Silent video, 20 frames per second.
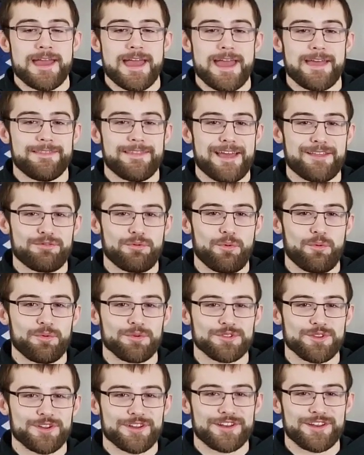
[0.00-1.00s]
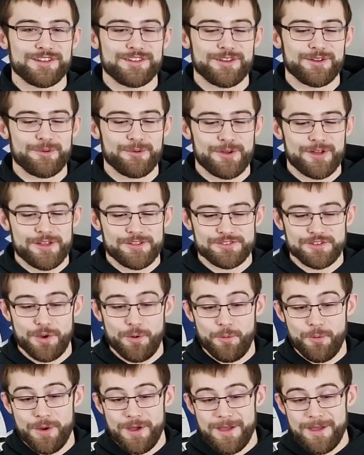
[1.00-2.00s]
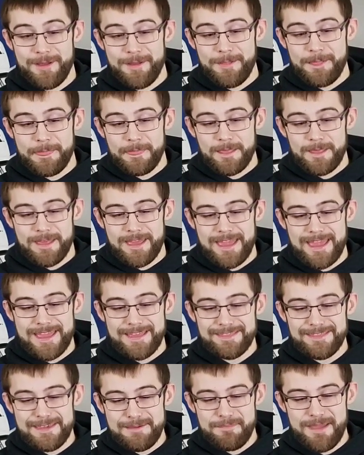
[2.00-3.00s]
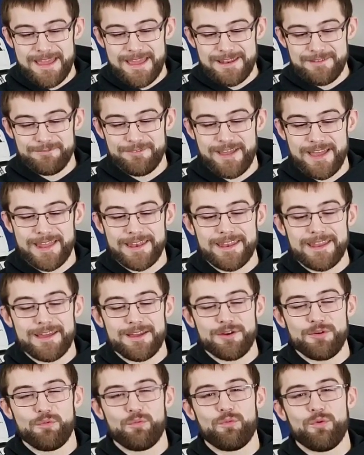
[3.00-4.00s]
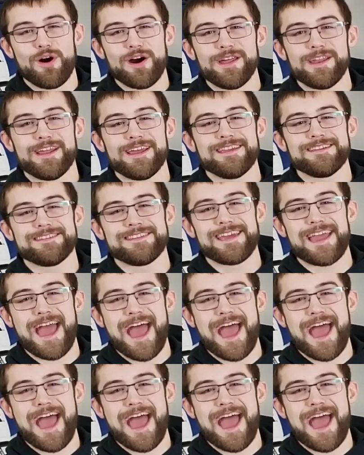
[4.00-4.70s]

and that's what we're looking to do. So in the main event, what is the